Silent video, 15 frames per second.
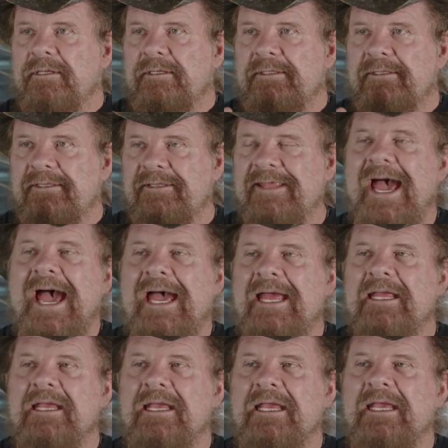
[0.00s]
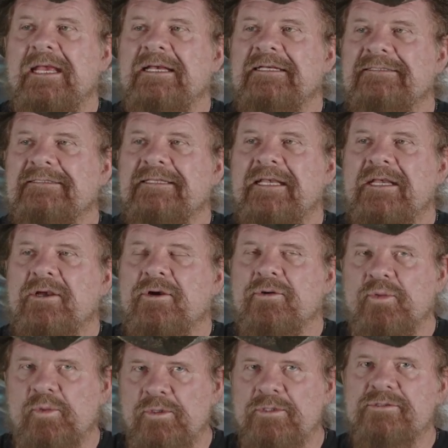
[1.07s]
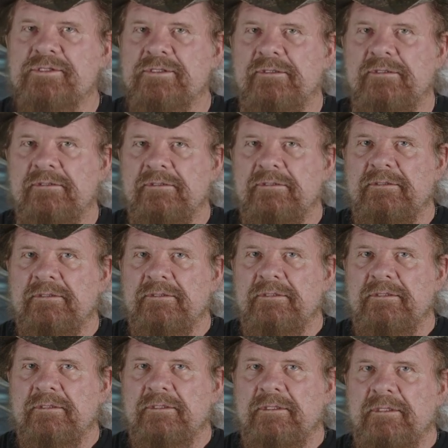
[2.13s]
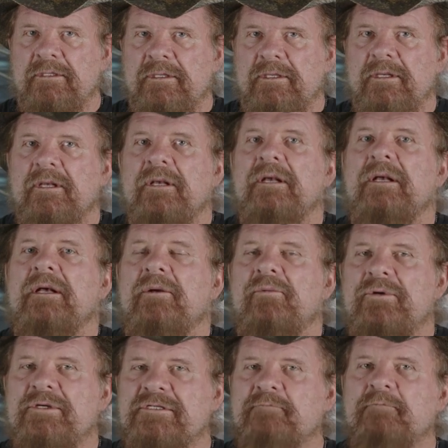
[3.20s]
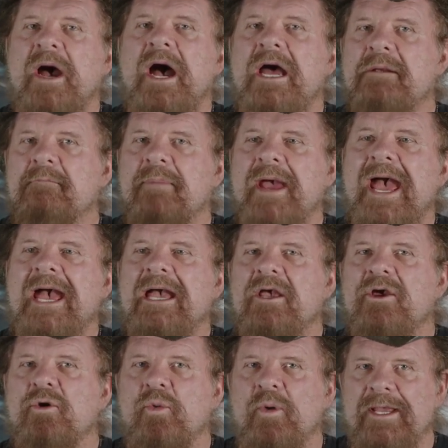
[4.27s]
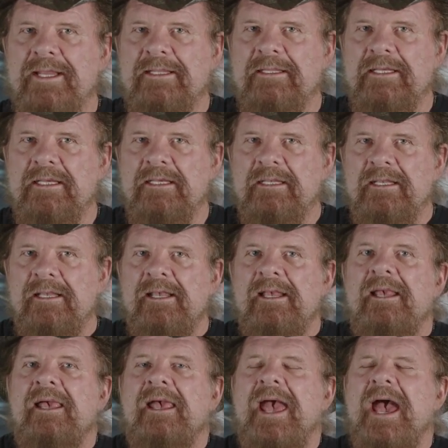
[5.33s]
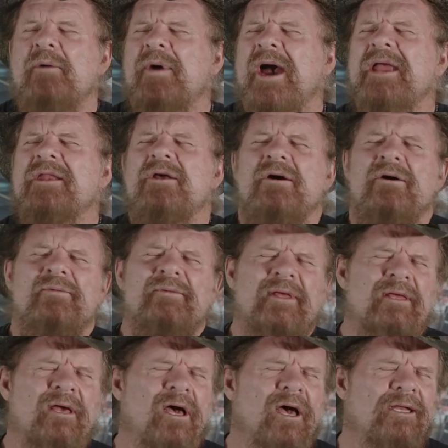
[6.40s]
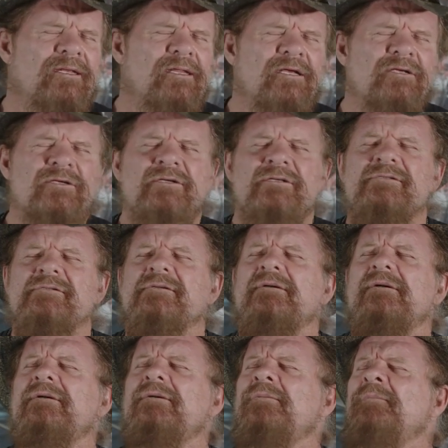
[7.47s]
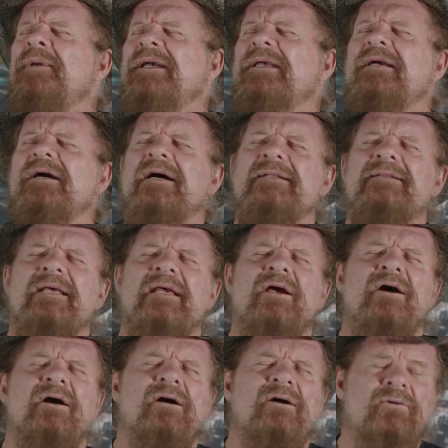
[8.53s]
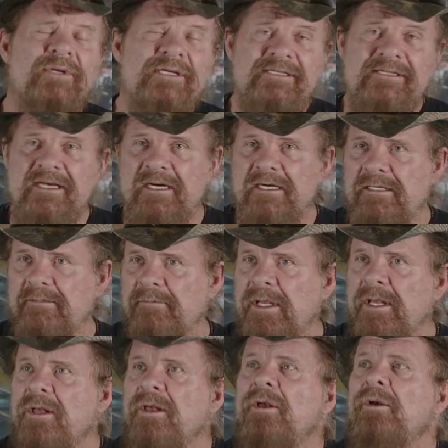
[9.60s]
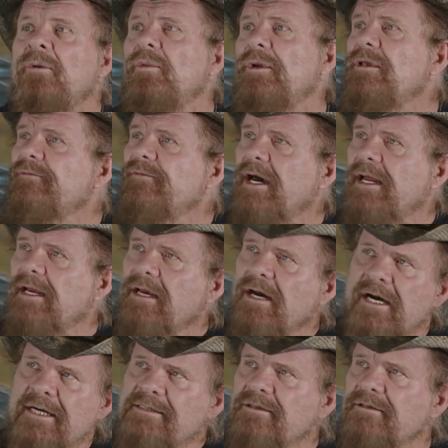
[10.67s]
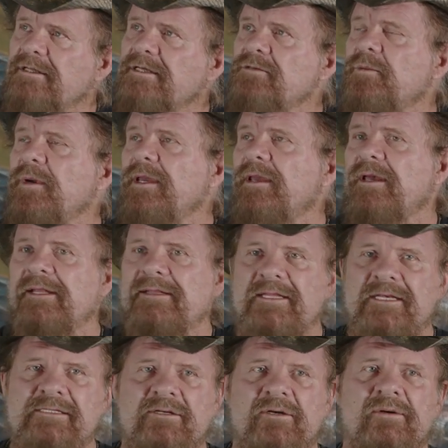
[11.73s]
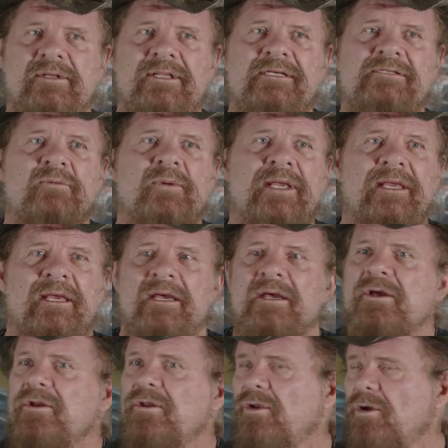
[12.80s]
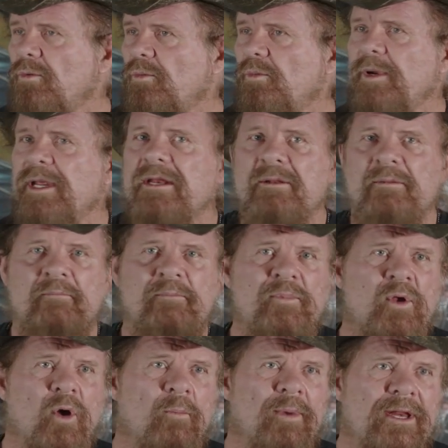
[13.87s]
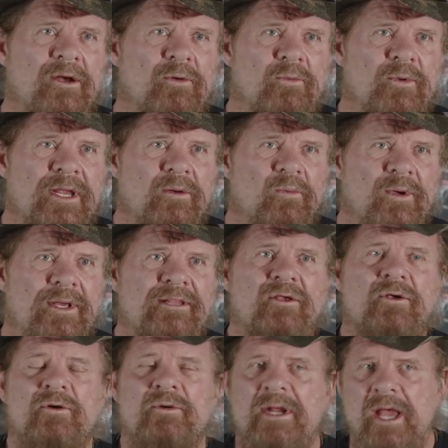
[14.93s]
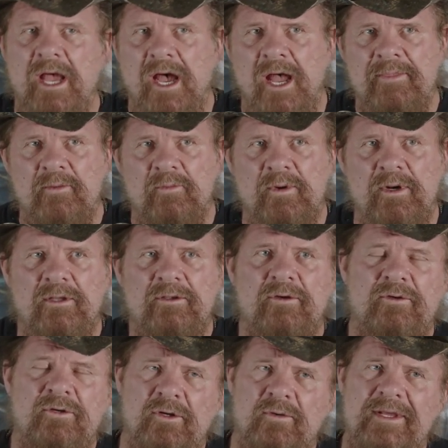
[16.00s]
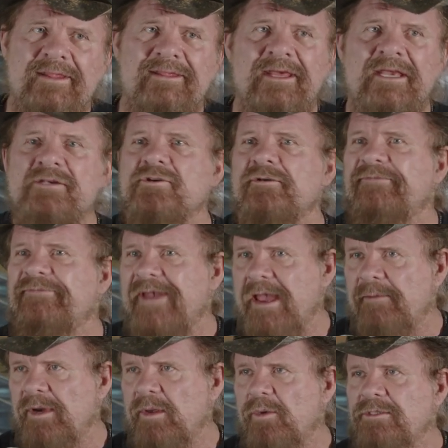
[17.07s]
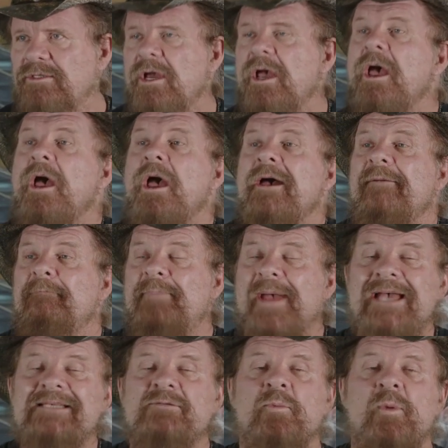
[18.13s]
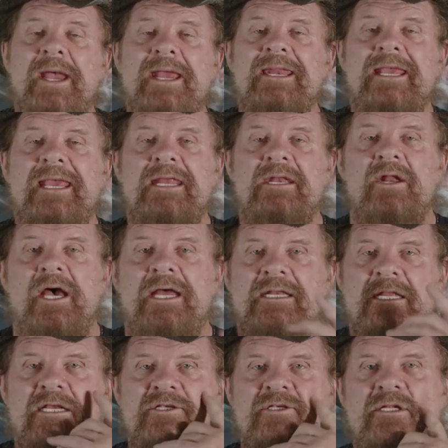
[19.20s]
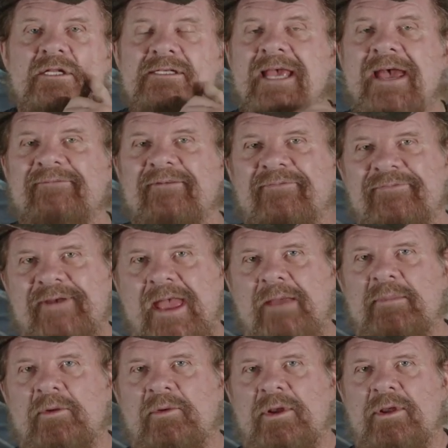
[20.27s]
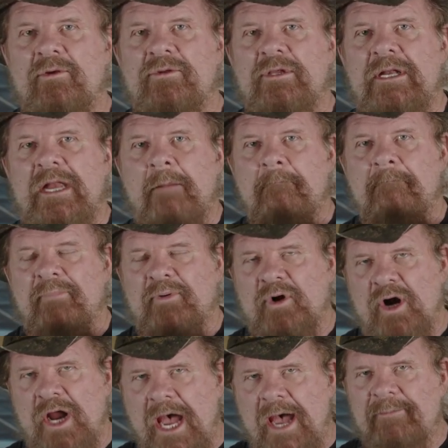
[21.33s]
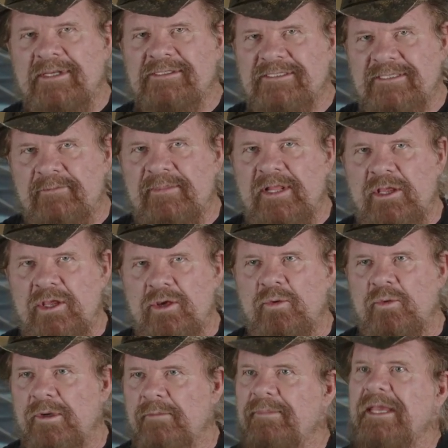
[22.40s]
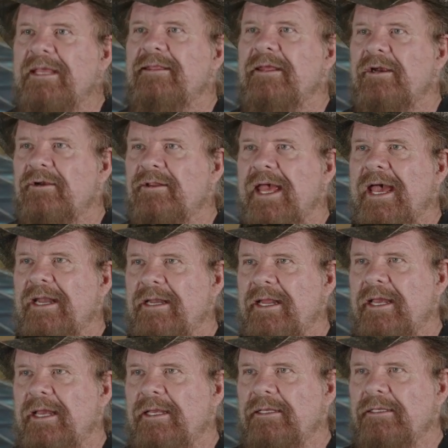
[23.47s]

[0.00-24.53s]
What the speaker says: That is crucial. Respond back quickly. And I know the auditions, oh my God, they always come when you've got a concert this week, you got this going this week, nobody to read with, you're on the road, you're doing things, your family wants. Best way to get an audition is have a family reunion and promise them that you will be there that day